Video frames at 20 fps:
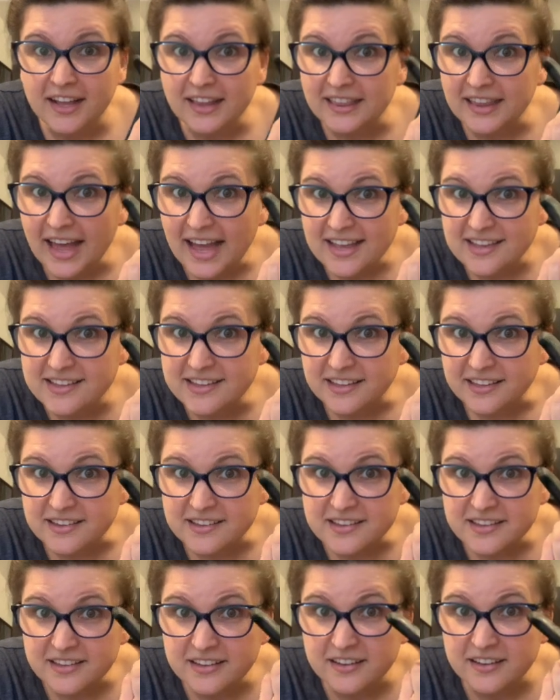
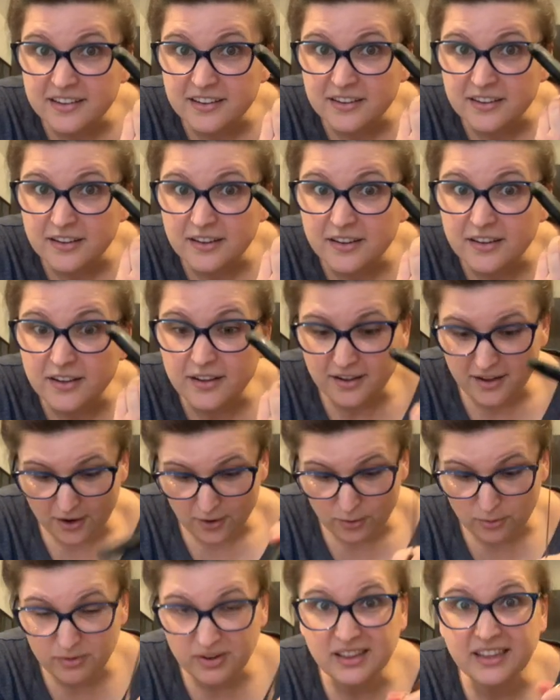glasses are
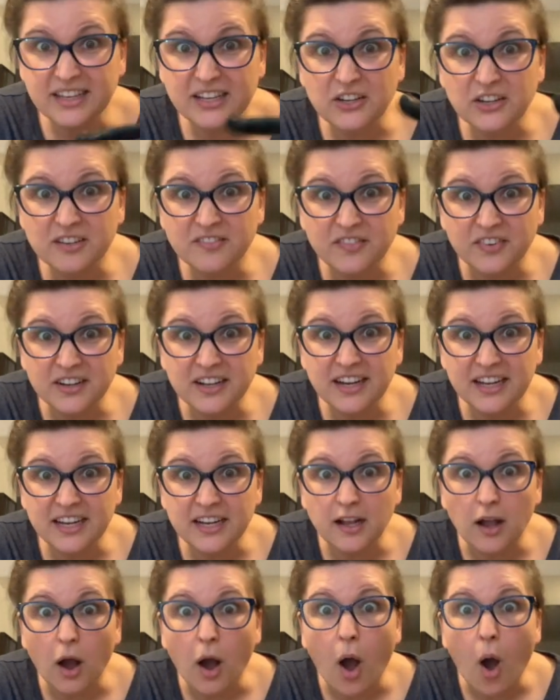really good for
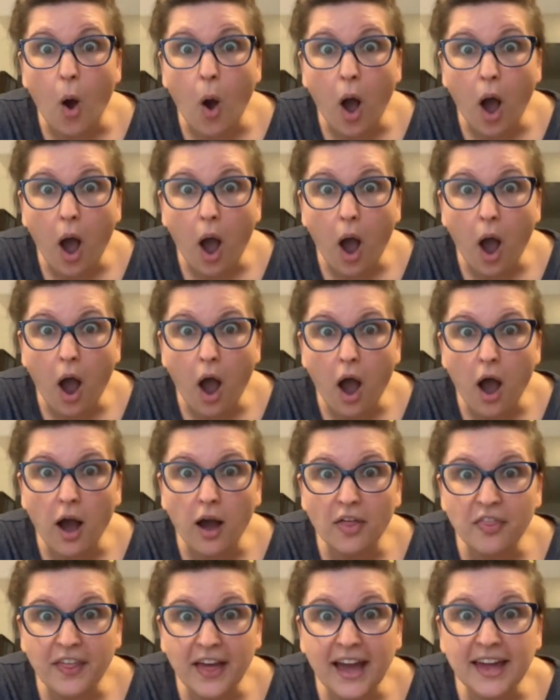cutting.
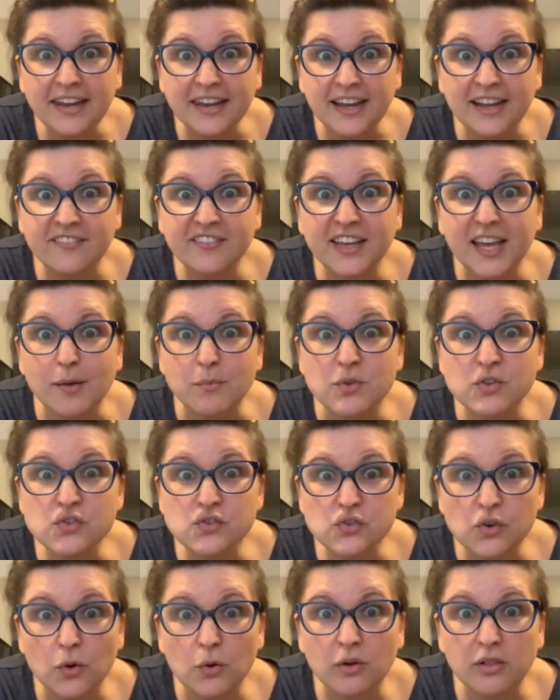That knife came
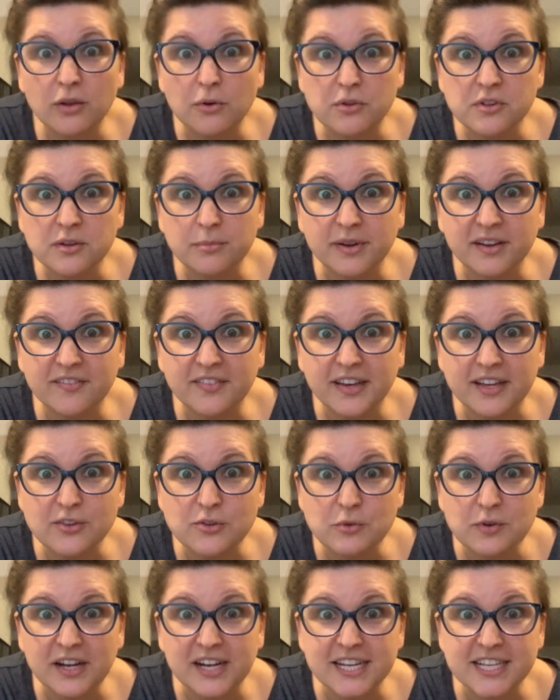so close to my face,
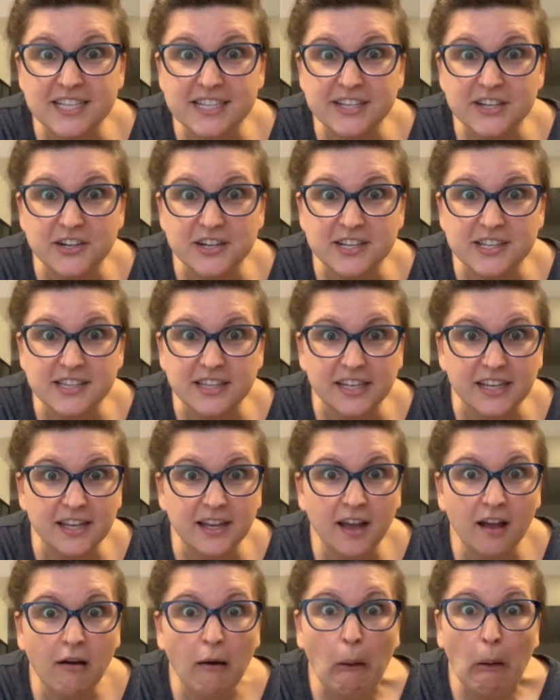you guys, seriously.
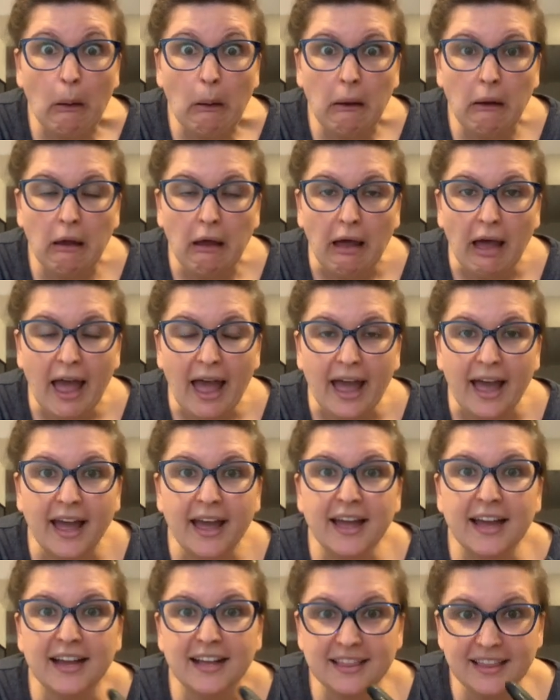
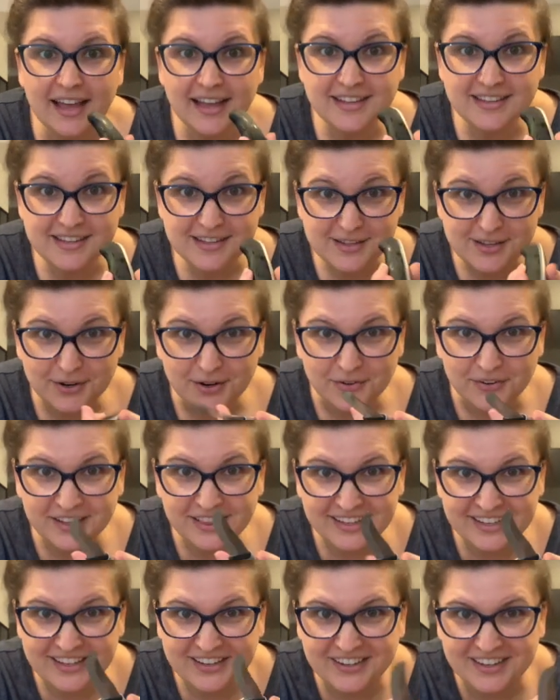Glasses are
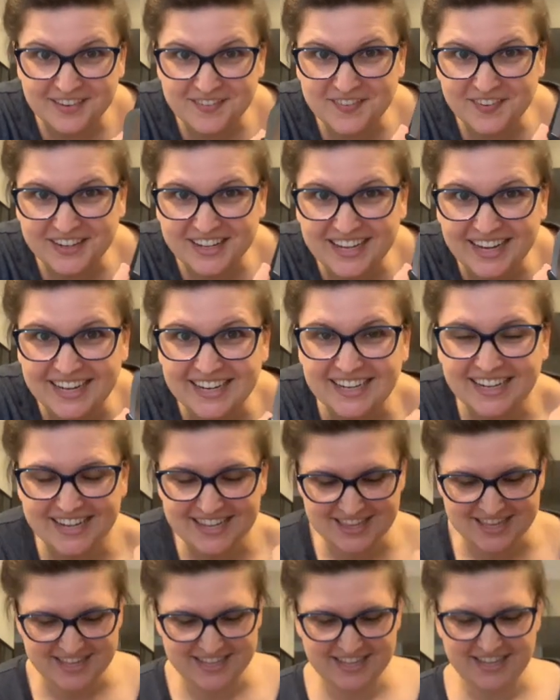really good for cutting
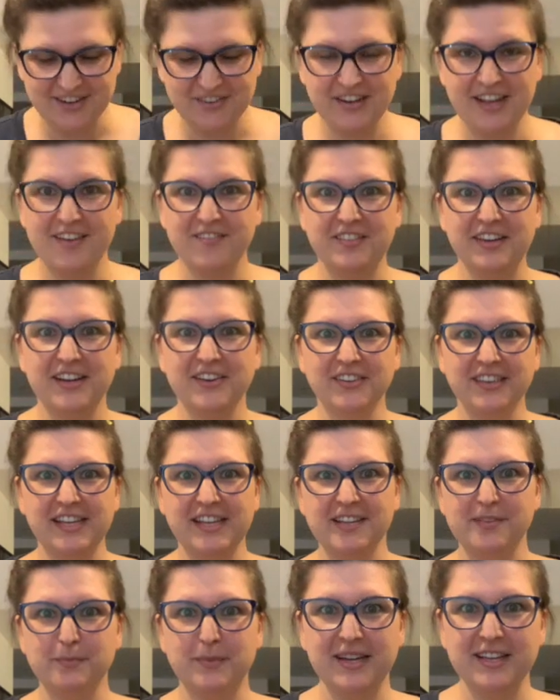onions. I don't have nearly
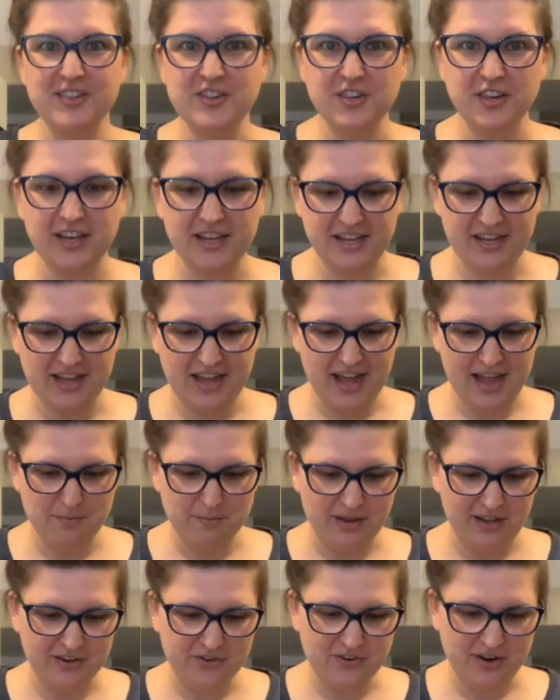as much
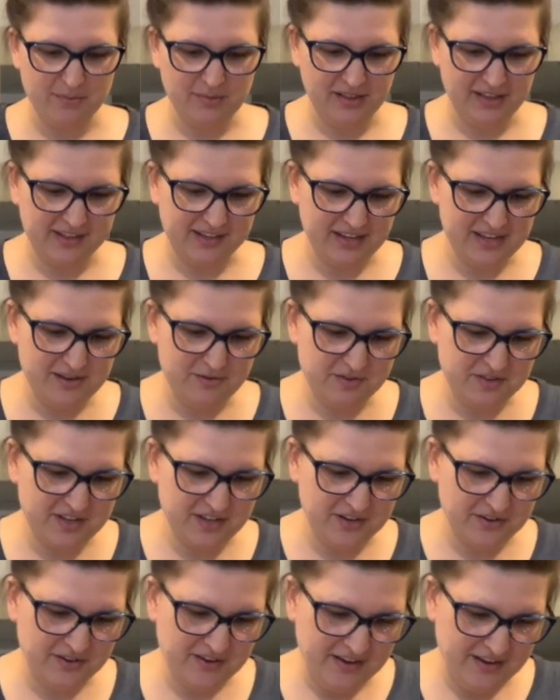eyeball trouble as I used
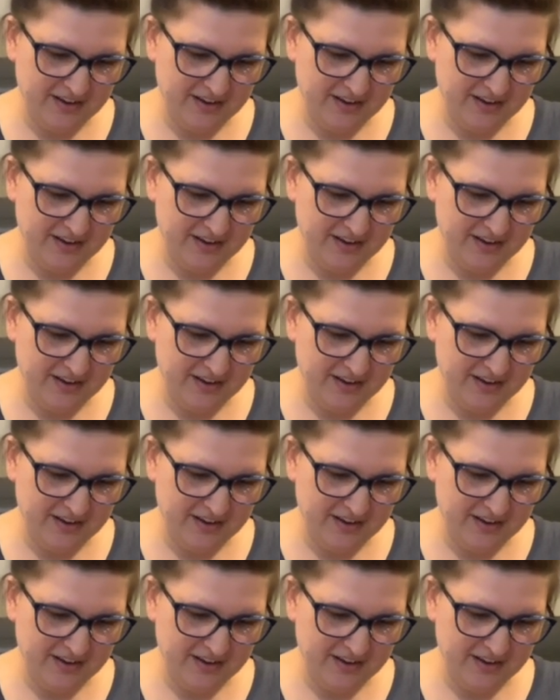to